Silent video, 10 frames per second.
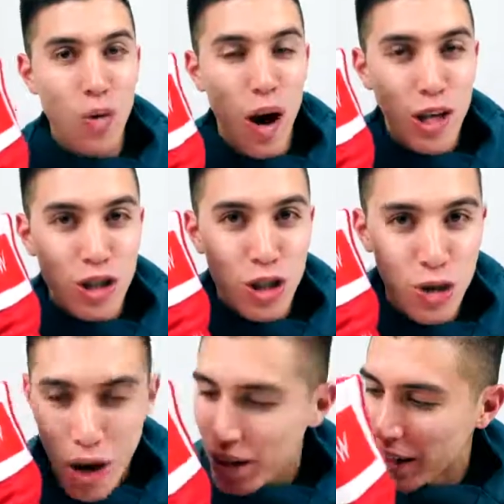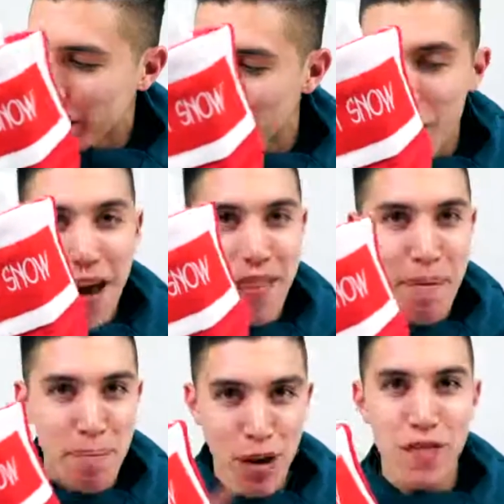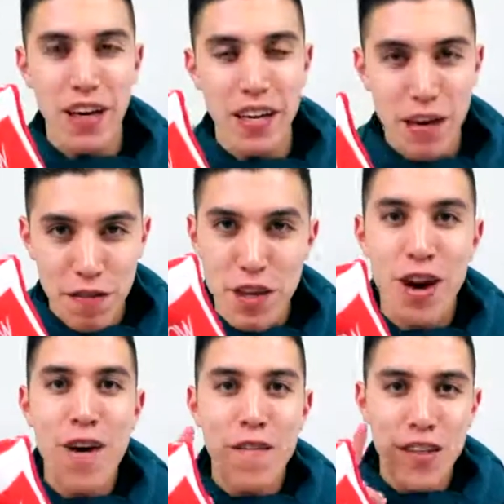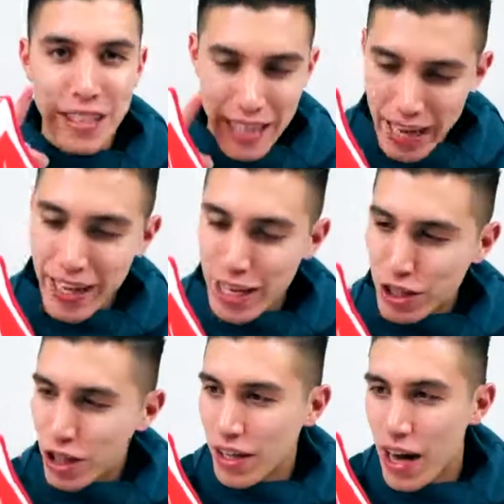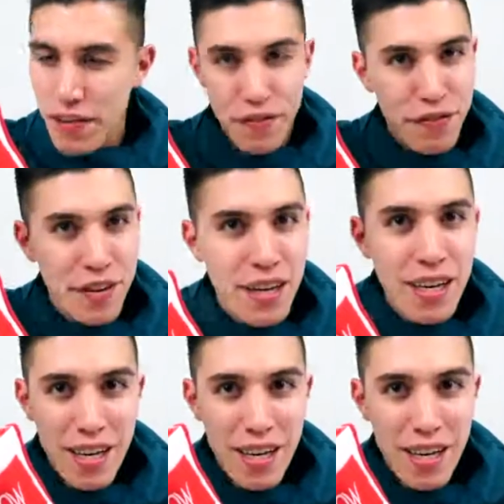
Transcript: you are struggling to find that perfect gift for that techie in your life